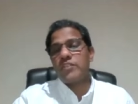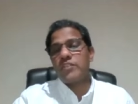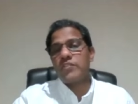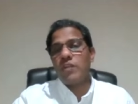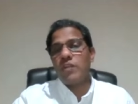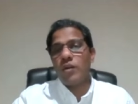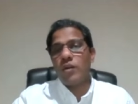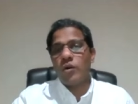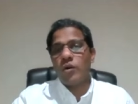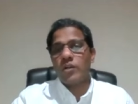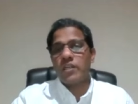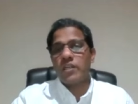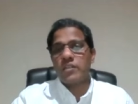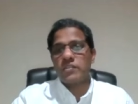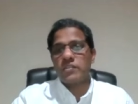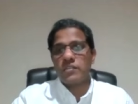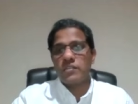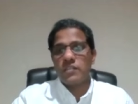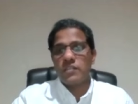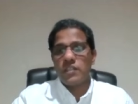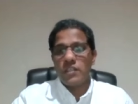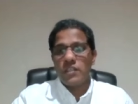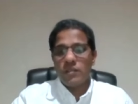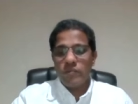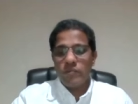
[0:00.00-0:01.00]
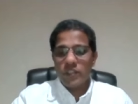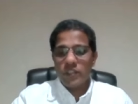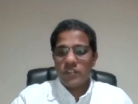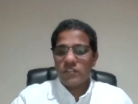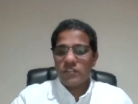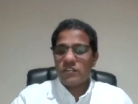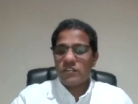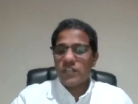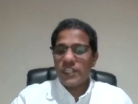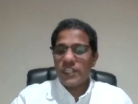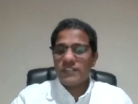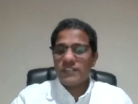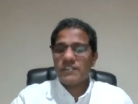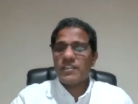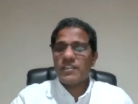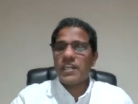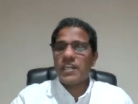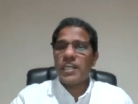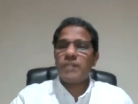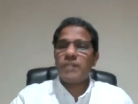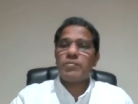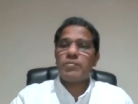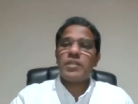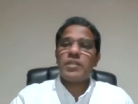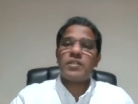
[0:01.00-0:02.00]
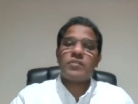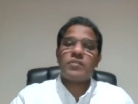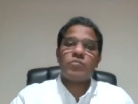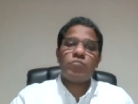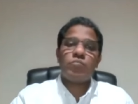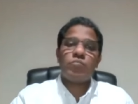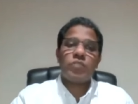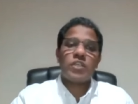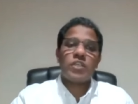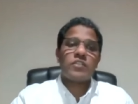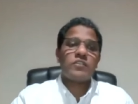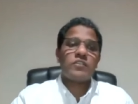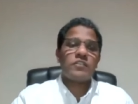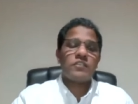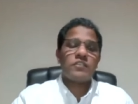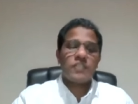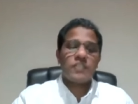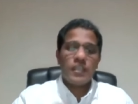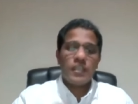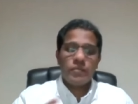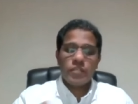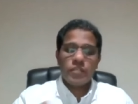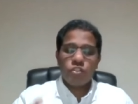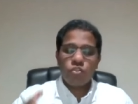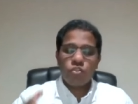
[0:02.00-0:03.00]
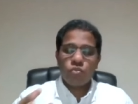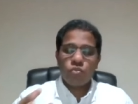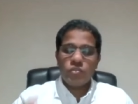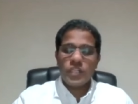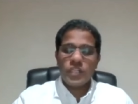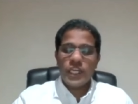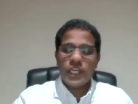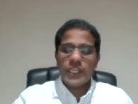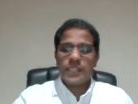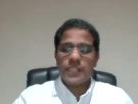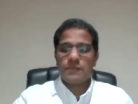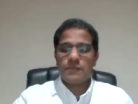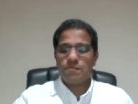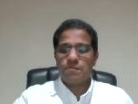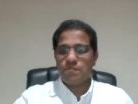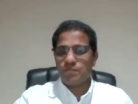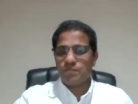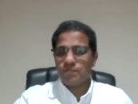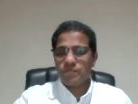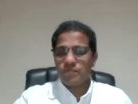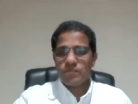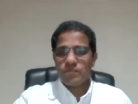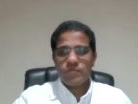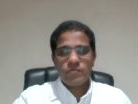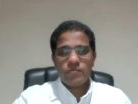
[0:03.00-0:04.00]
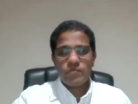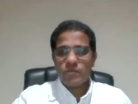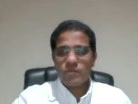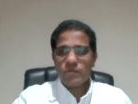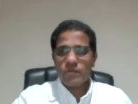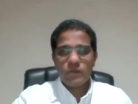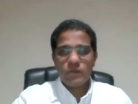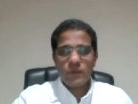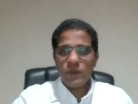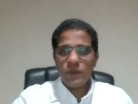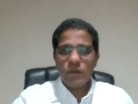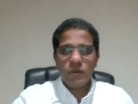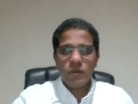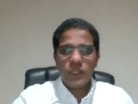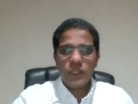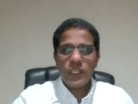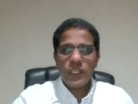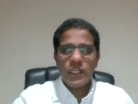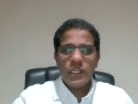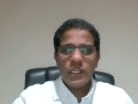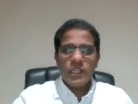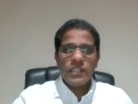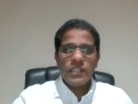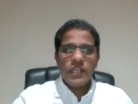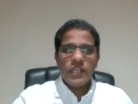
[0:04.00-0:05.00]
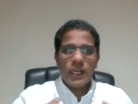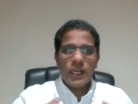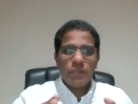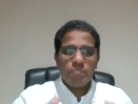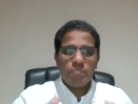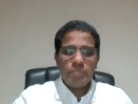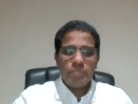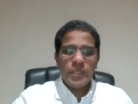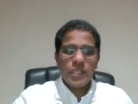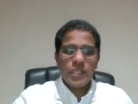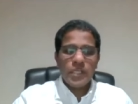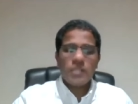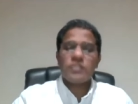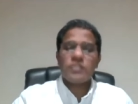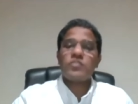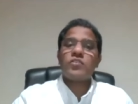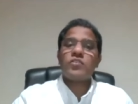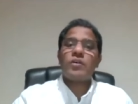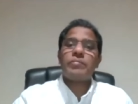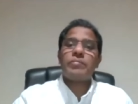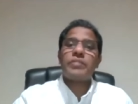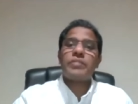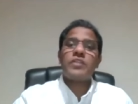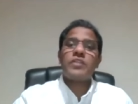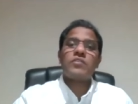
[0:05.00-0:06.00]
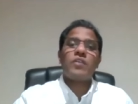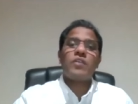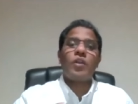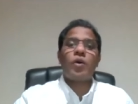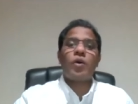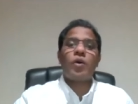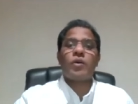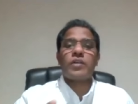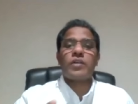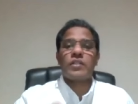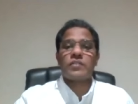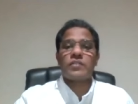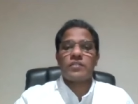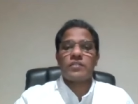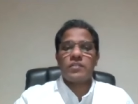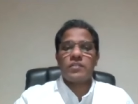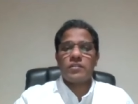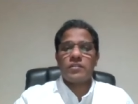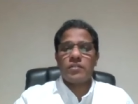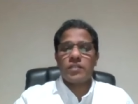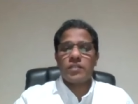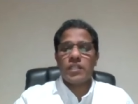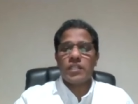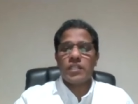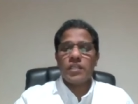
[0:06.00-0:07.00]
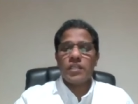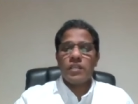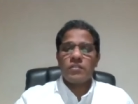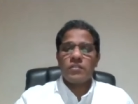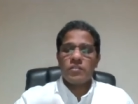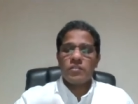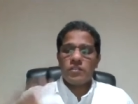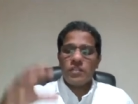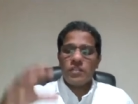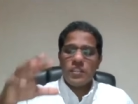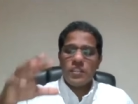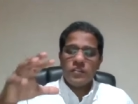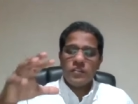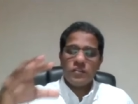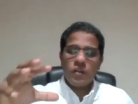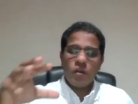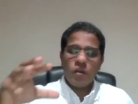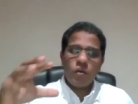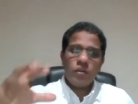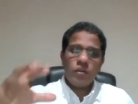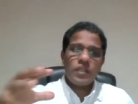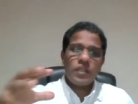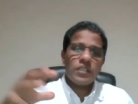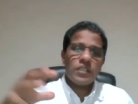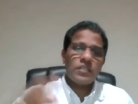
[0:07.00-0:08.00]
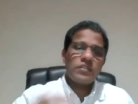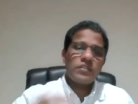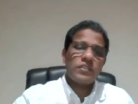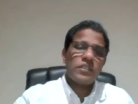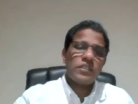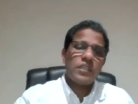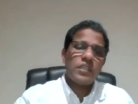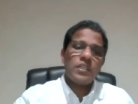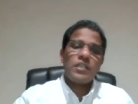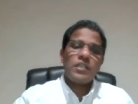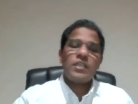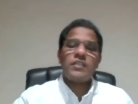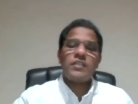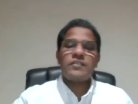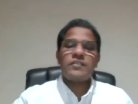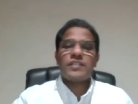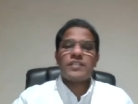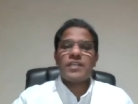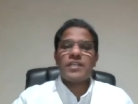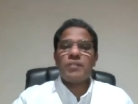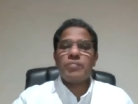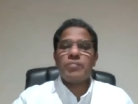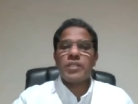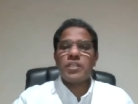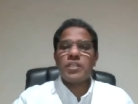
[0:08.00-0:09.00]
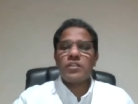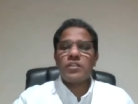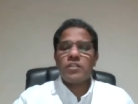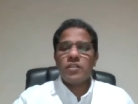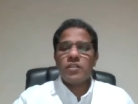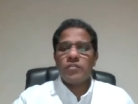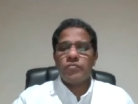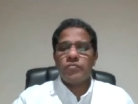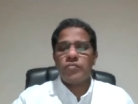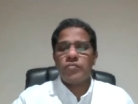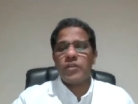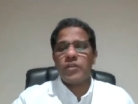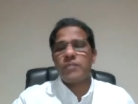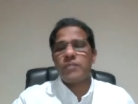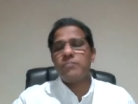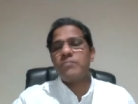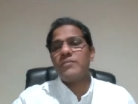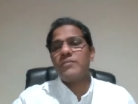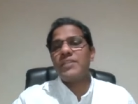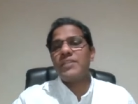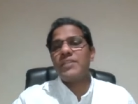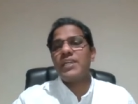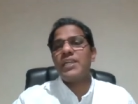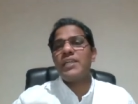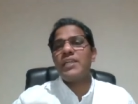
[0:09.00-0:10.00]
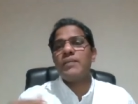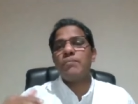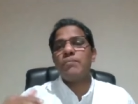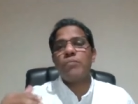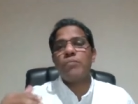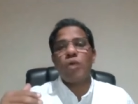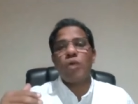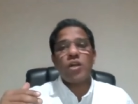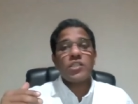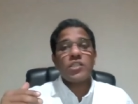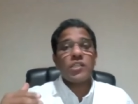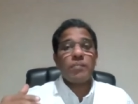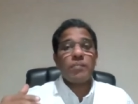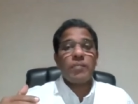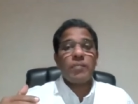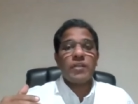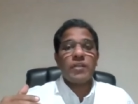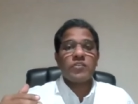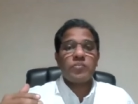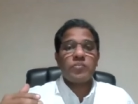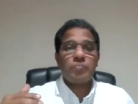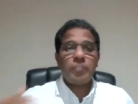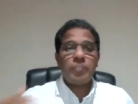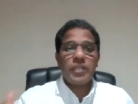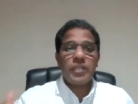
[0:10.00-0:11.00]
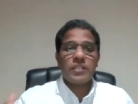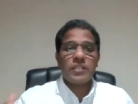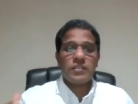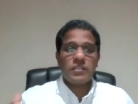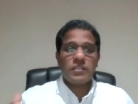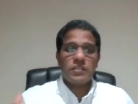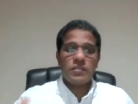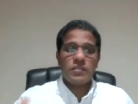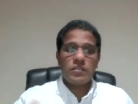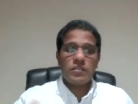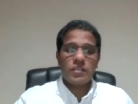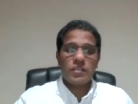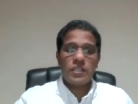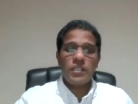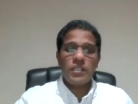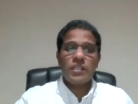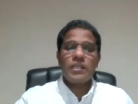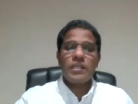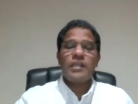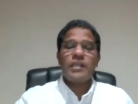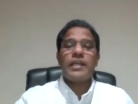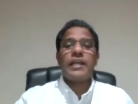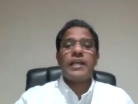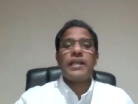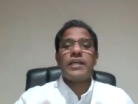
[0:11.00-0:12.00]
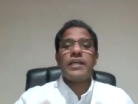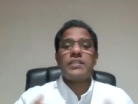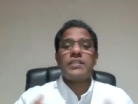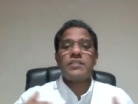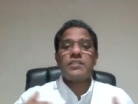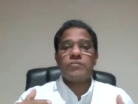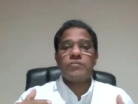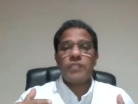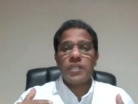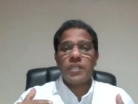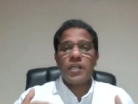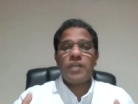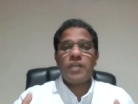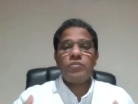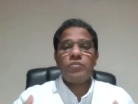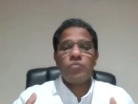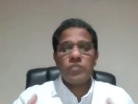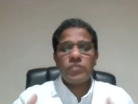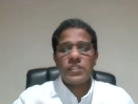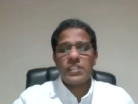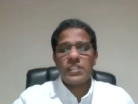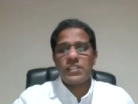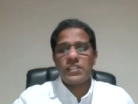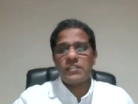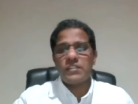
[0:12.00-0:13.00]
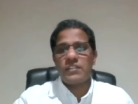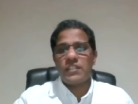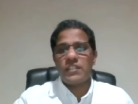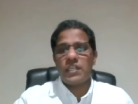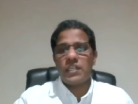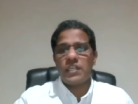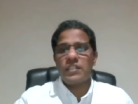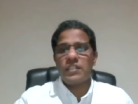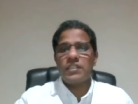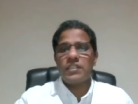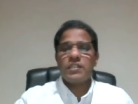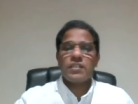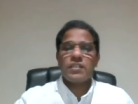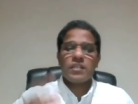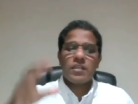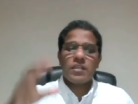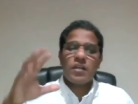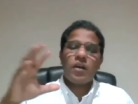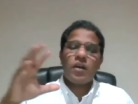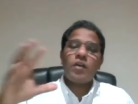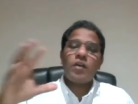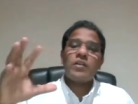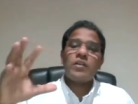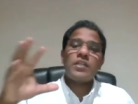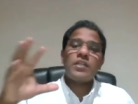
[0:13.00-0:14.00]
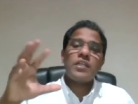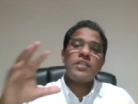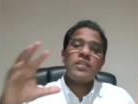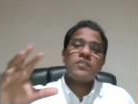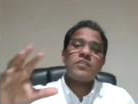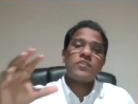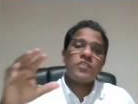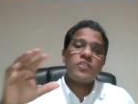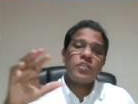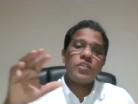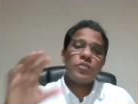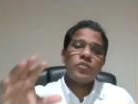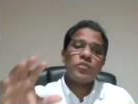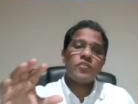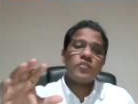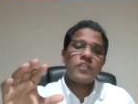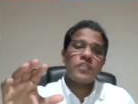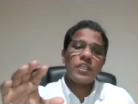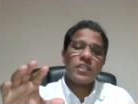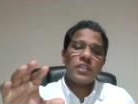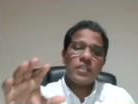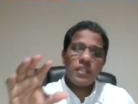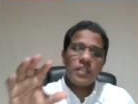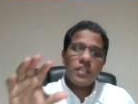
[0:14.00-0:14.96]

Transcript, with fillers: locust, which is described in verses seven to nine okay, the appearance of this locust, okay. So this locust is coming from the bottomless pit, okay. And we have to understand God is using